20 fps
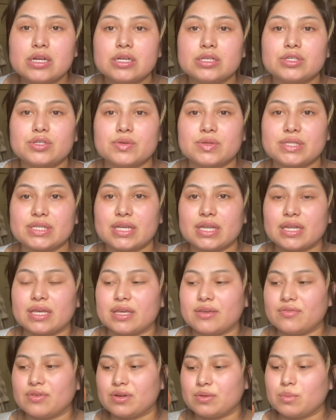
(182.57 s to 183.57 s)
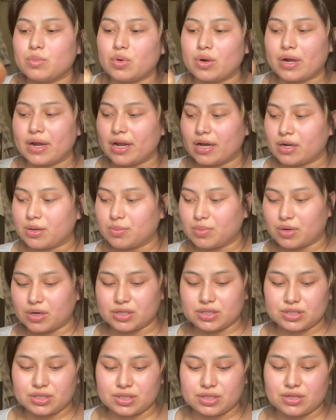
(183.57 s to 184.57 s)
So it's gonna give it a more
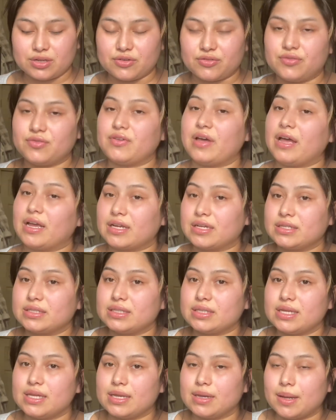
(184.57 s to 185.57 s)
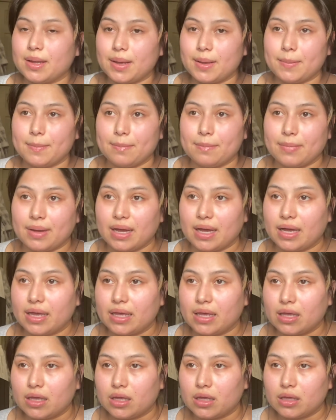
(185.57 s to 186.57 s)
airbrushed effect in my